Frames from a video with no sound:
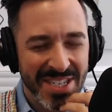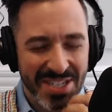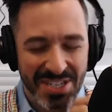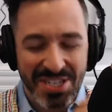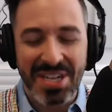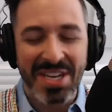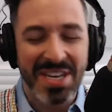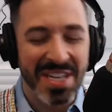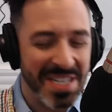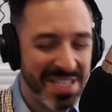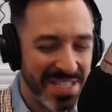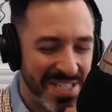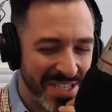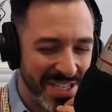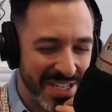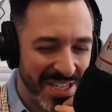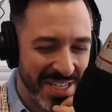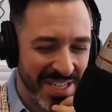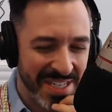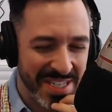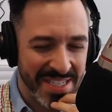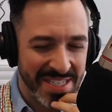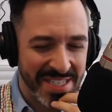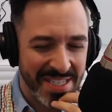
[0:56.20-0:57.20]
She
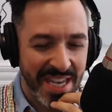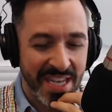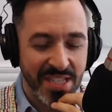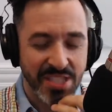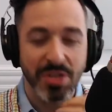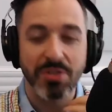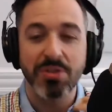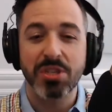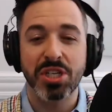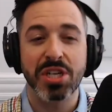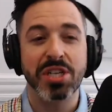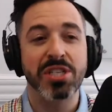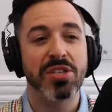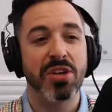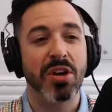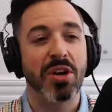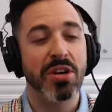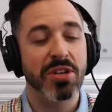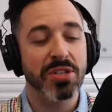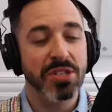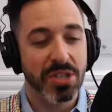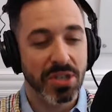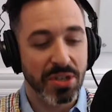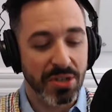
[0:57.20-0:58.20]
is. Yeah. So she's
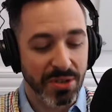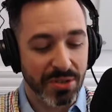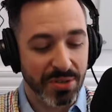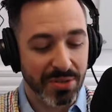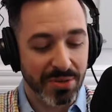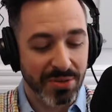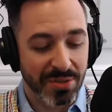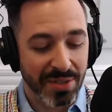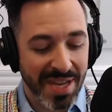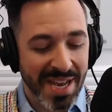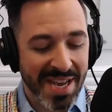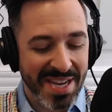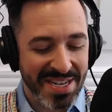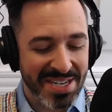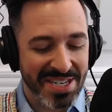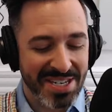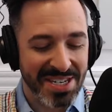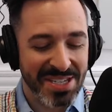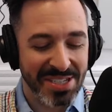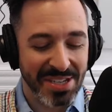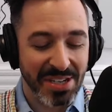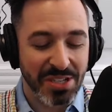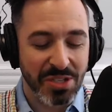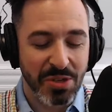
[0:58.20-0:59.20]

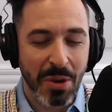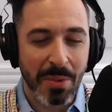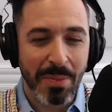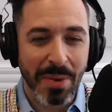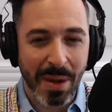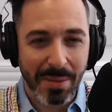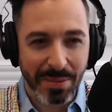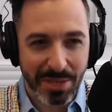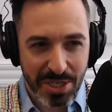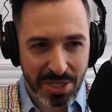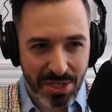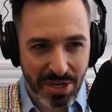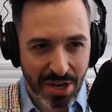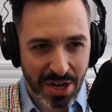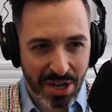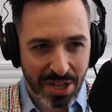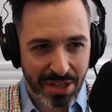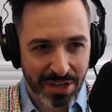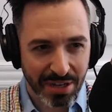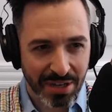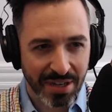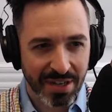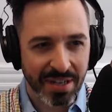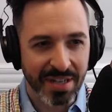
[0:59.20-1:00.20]
also a published
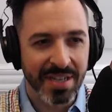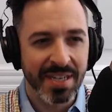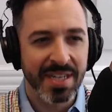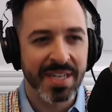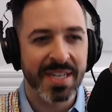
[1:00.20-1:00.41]
author.